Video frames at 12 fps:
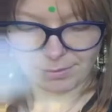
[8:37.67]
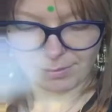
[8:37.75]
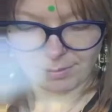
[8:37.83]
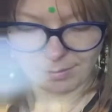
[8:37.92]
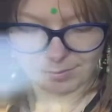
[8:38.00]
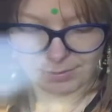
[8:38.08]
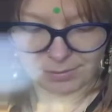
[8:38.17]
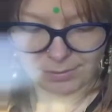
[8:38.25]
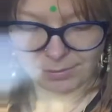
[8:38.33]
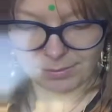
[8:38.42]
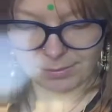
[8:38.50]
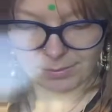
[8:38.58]

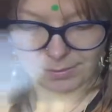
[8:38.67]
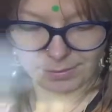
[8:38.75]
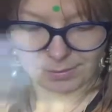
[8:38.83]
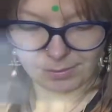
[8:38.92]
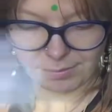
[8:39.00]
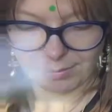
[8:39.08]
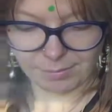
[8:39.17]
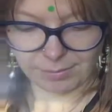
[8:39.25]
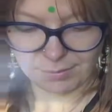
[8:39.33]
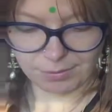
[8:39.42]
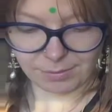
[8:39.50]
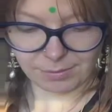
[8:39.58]

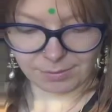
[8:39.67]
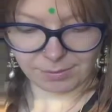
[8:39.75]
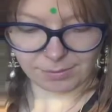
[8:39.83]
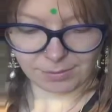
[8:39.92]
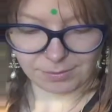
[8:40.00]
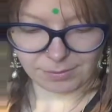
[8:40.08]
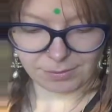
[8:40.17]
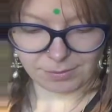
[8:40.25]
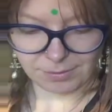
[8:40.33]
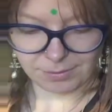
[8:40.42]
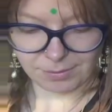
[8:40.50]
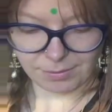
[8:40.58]

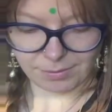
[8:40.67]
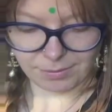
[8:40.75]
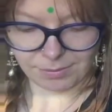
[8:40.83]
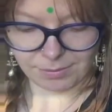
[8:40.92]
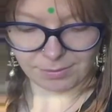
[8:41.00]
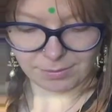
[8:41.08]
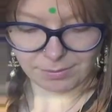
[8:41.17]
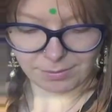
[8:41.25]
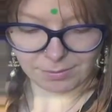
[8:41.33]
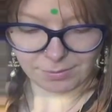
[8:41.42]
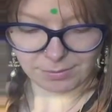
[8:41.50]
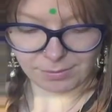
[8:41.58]
The person shown says nothing.